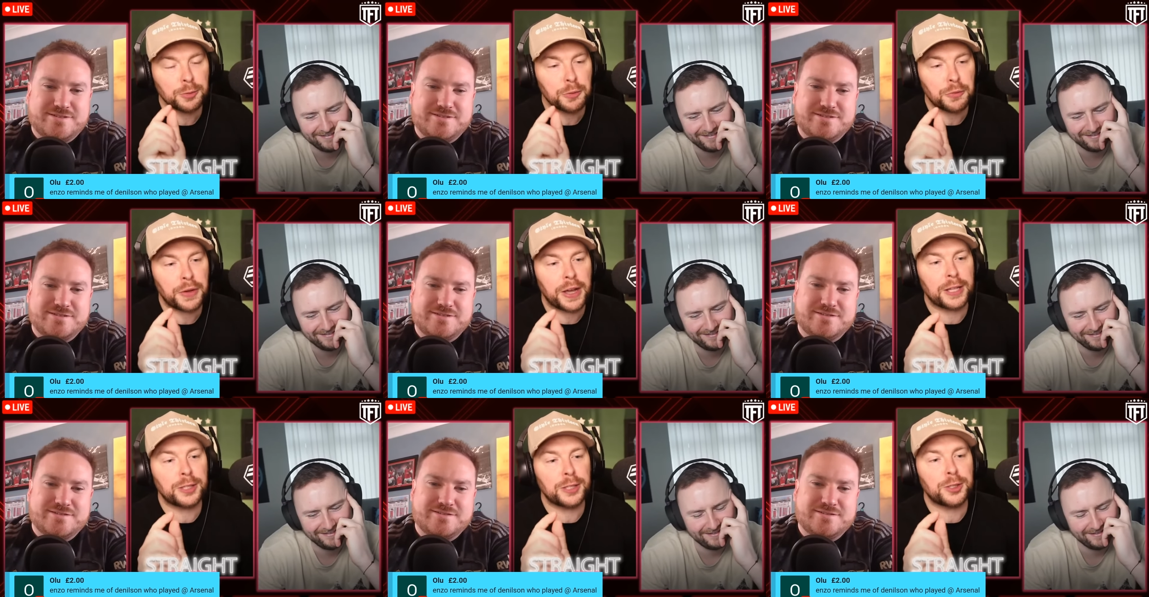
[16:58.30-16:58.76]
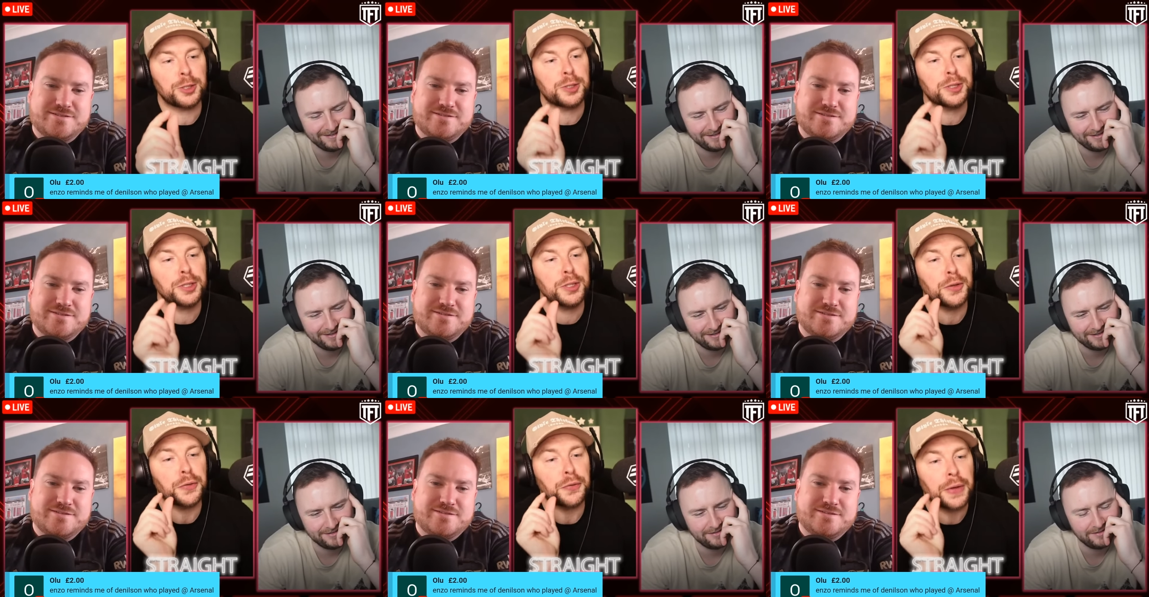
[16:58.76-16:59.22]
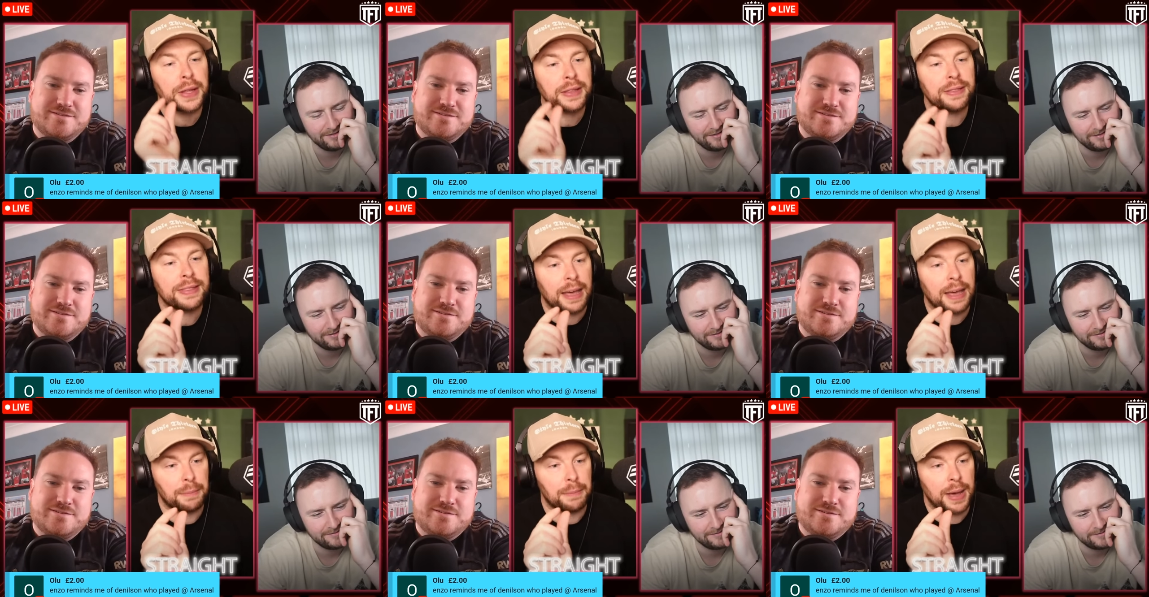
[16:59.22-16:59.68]
Speaker 1: fans used to defend
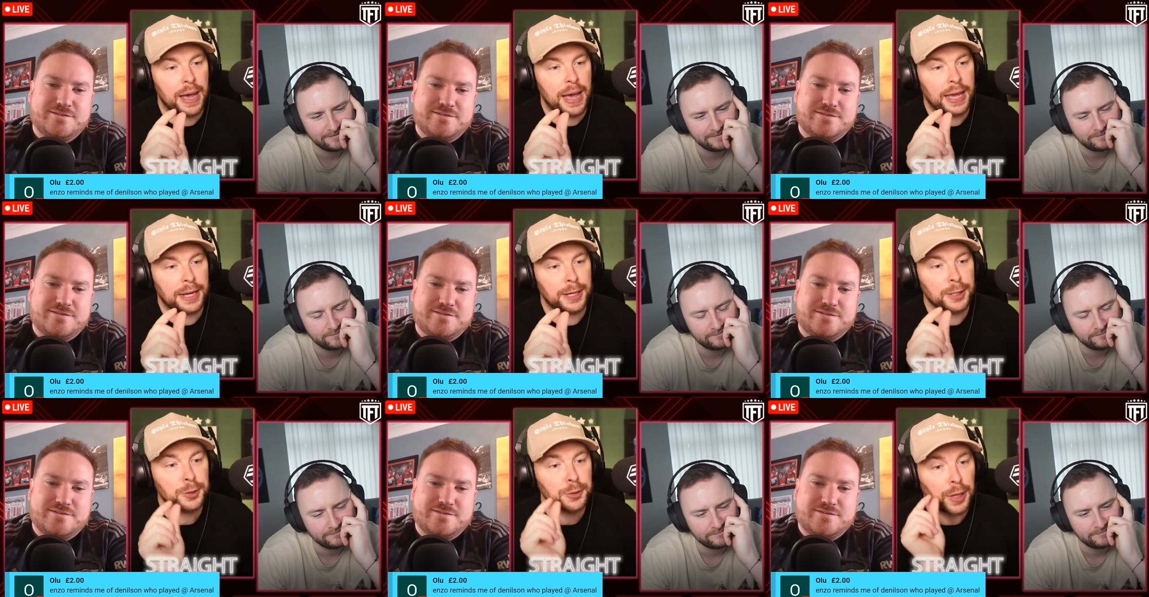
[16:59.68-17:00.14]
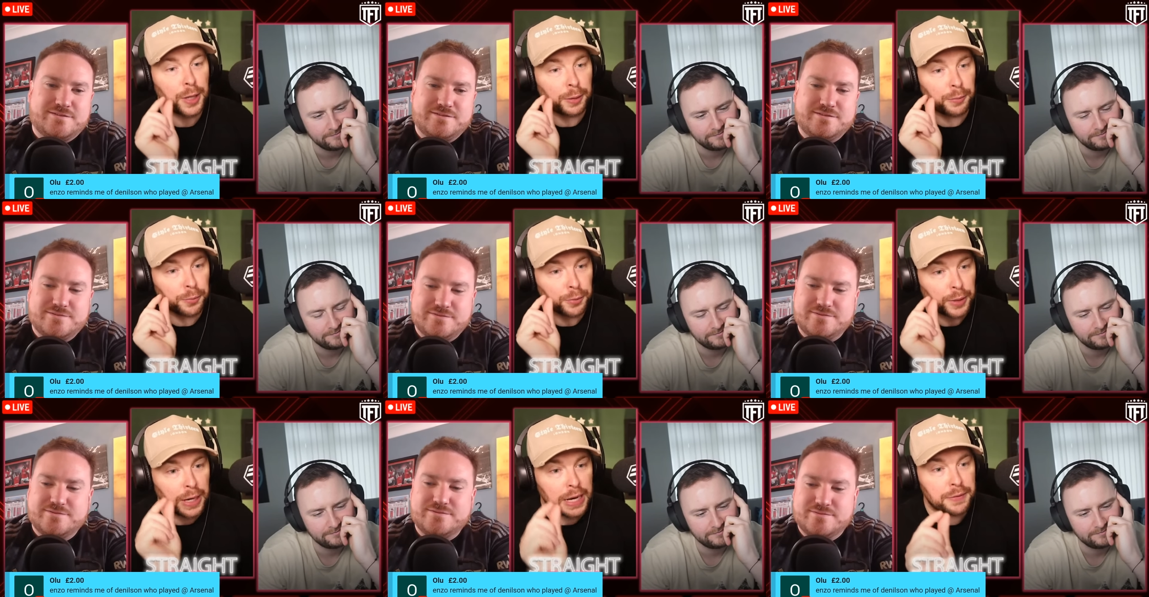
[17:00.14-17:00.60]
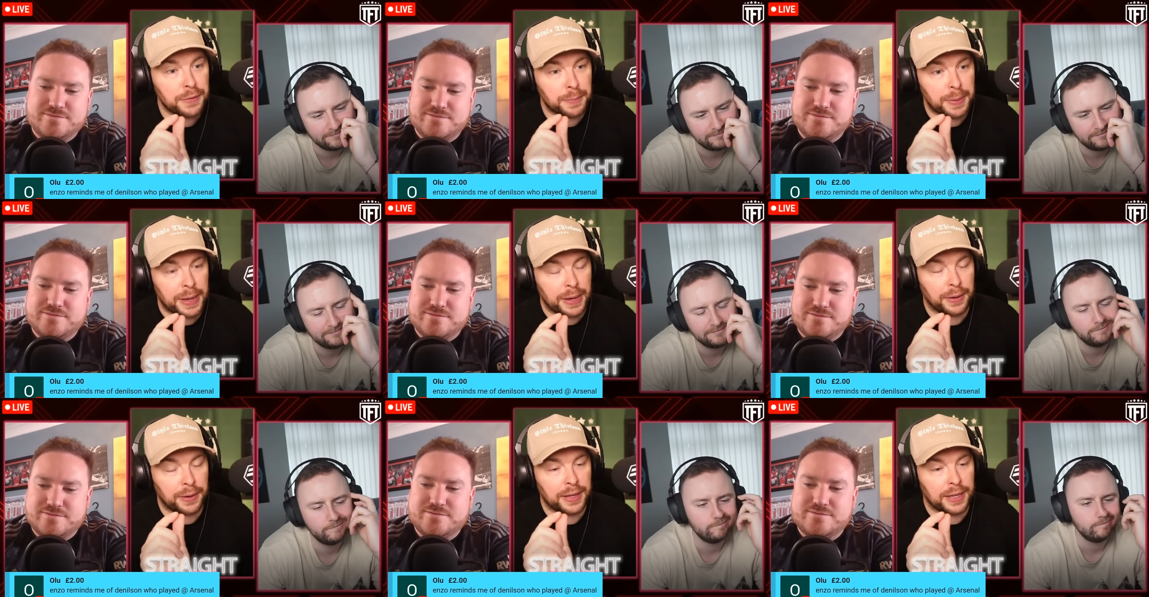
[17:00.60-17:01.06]
that man and, and, rave
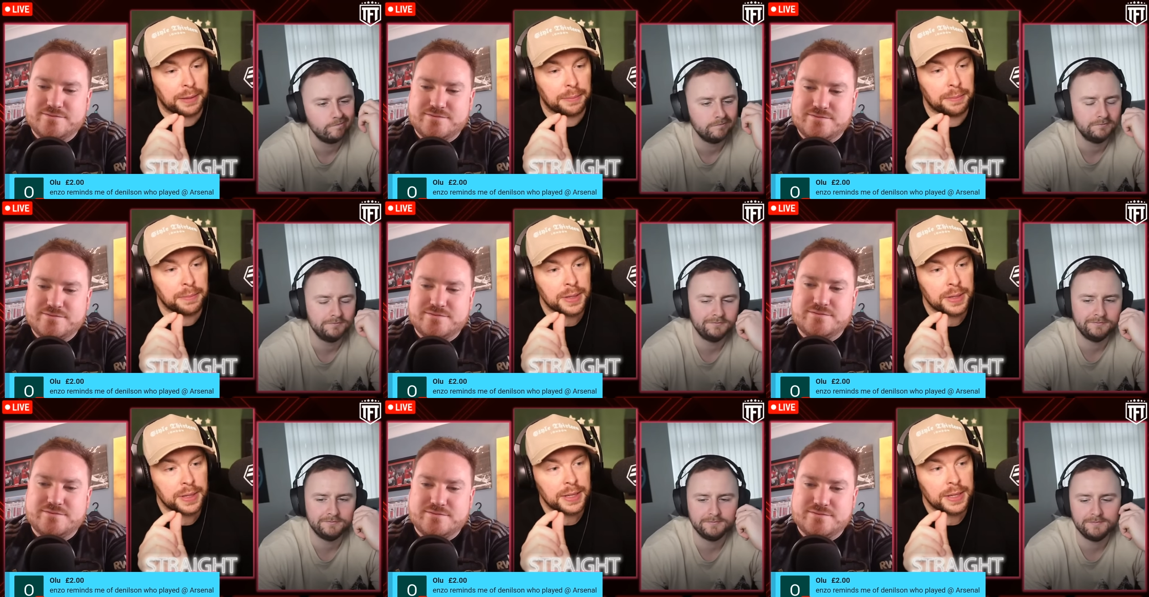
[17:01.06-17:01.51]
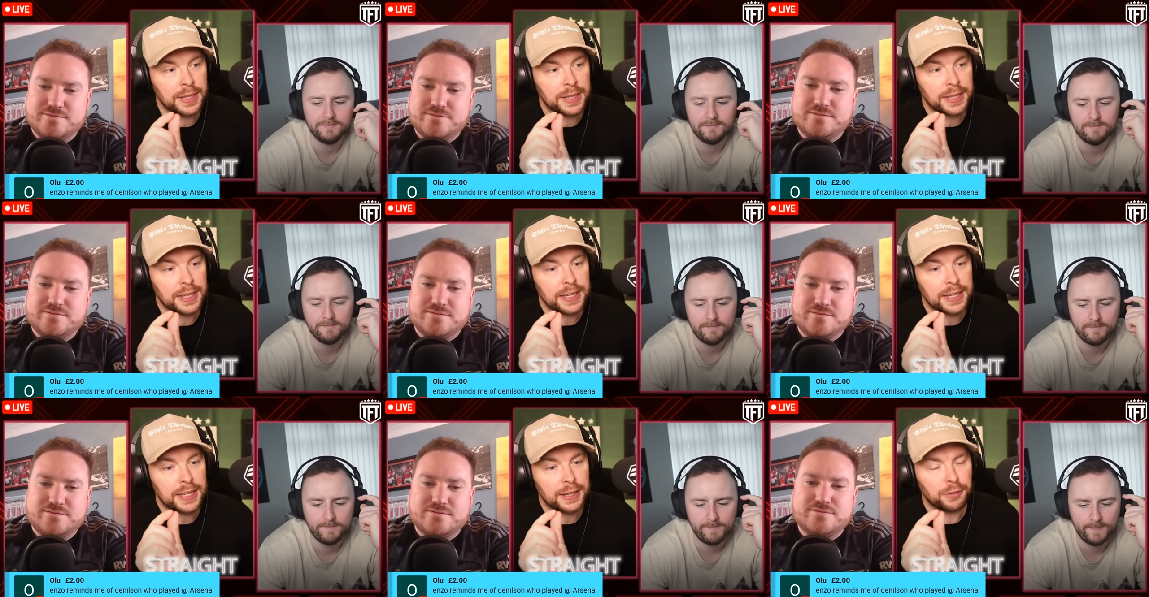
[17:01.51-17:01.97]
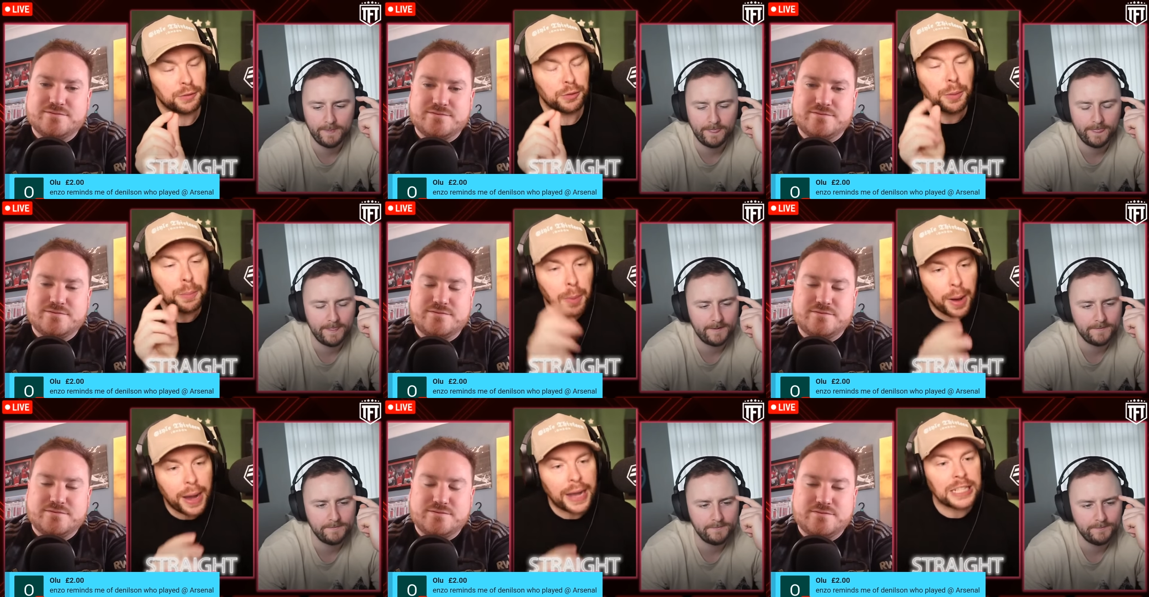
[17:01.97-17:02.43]
about him
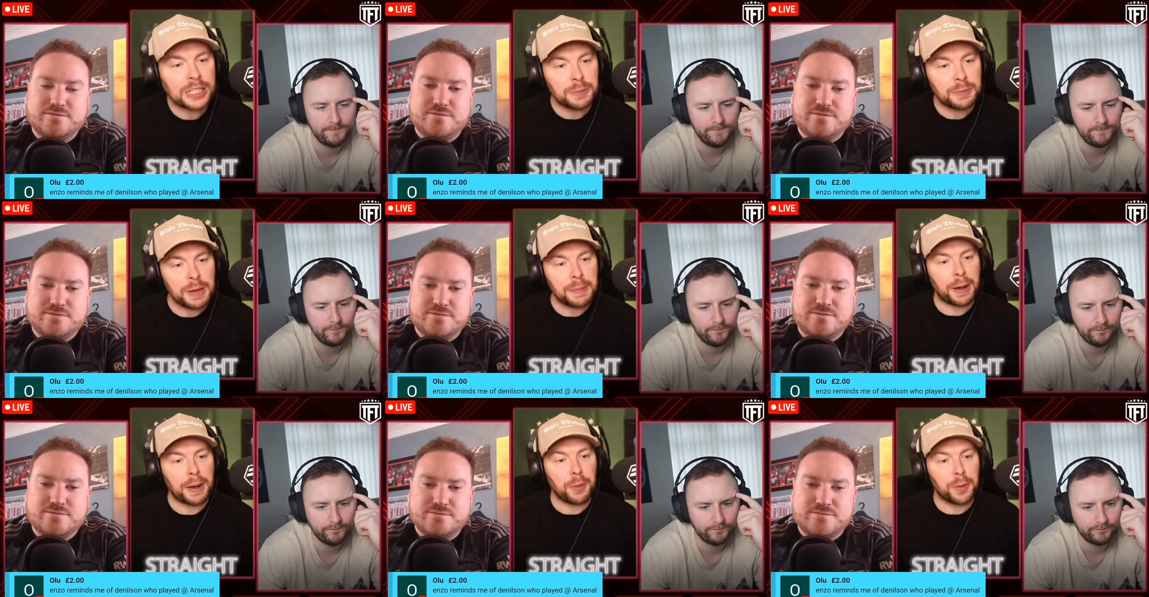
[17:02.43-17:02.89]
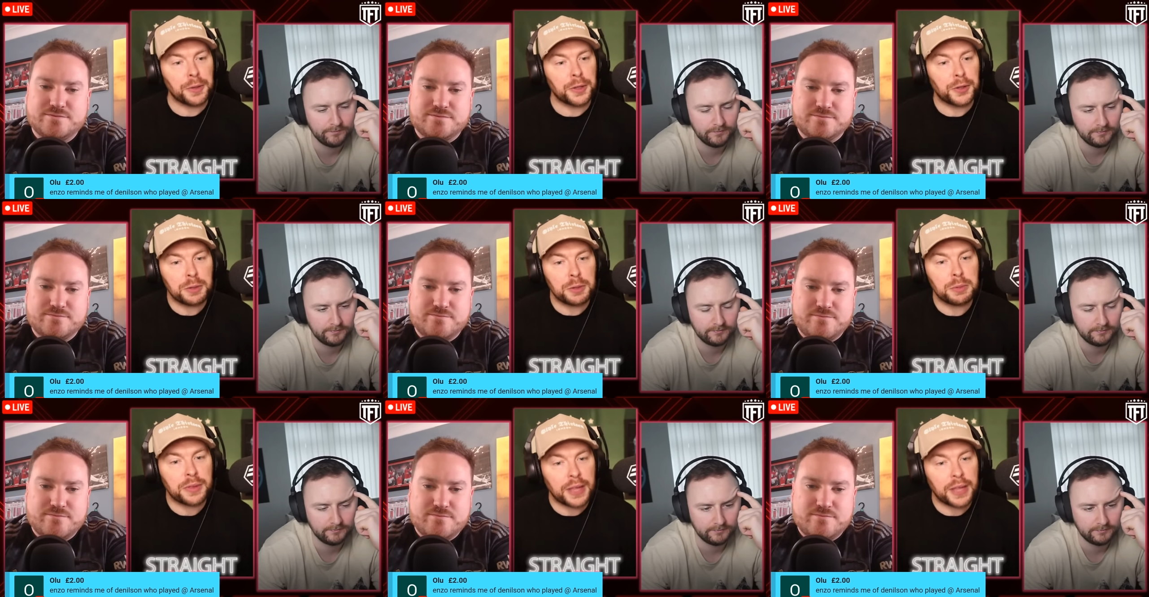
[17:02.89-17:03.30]
reminds me about what they're doing with